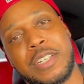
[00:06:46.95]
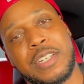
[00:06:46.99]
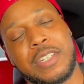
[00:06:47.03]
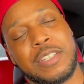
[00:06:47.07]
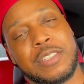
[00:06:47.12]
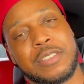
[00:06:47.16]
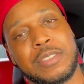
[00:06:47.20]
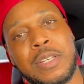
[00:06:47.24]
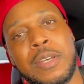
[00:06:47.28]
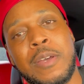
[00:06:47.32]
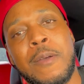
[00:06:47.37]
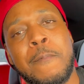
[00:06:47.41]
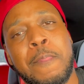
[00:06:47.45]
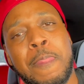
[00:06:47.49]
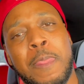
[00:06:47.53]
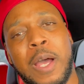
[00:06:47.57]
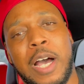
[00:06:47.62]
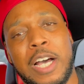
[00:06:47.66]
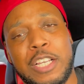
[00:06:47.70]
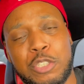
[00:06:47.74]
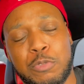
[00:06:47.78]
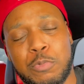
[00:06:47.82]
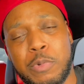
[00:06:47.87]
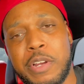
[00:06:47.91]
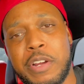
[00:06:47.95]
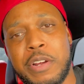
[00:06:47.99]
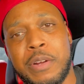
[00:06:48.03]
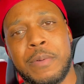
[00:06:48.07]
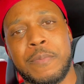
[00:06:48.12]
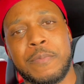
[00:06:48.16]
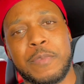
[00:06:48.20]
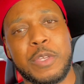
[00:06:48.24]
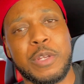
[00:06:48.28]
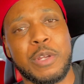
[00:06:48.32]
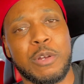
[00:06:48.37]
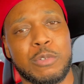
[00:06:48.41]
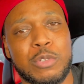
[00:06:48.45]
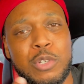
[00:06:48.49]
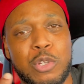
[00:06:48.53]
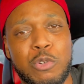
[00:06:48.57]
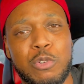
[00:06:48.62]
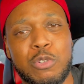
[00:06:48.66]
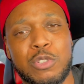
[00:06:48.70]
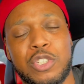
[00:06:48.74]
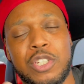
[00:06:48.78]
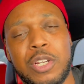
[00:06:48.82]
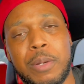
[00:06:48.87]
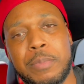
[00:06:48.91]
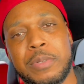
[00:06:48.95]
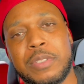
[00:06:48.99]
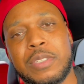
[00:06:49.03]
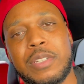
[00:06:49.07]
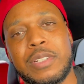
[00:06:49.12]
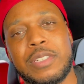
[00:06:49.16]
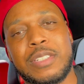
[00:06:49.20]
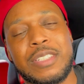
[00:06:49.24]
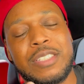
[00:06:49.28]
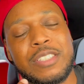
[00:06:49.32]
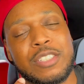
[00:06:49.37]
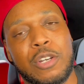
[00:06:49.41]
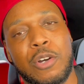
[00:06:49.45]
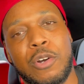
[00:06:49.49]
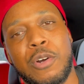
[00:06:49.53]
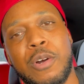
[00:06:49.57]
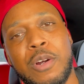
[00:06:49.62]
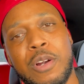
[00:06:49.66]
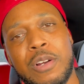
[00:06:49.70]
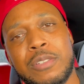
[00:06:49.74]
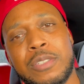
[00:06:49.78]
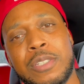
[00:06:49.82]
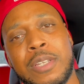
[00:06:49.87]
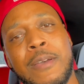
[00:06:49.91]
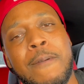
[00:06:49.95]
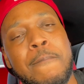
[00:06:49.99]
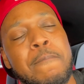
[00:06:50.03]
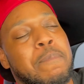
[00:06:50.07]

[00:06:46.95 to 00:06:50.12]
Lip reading: Because I swear, you know, dudes jump into these cars,